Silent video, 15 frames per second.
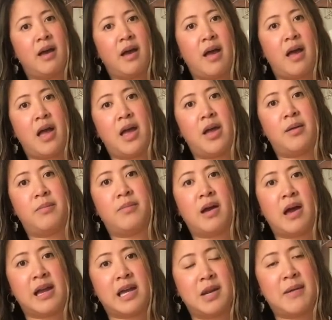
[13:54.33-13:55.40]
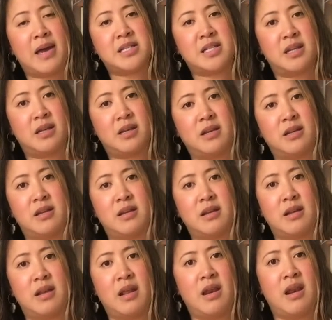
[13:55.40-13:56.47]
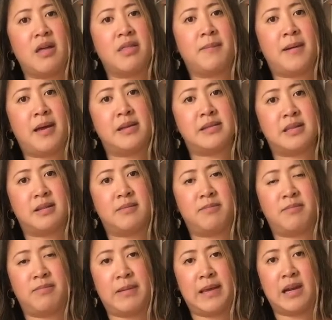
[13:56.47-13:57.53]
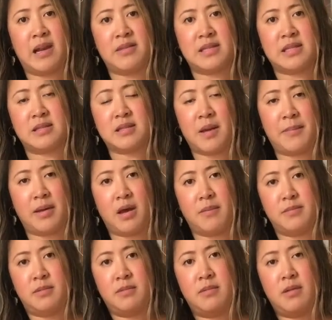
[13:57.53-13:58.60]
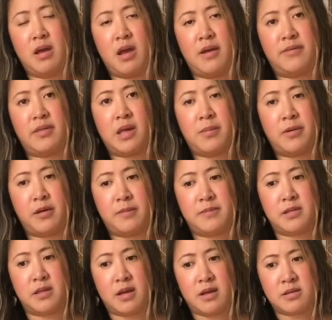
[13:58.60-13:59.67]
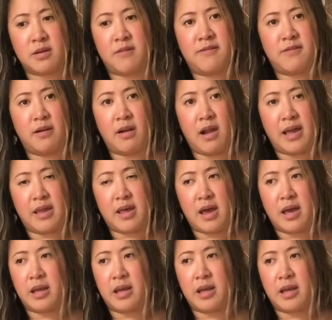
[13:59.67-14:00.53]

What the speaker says: I can imagine another person being like, this is coming up over their boobs, you know, it's going to feel like that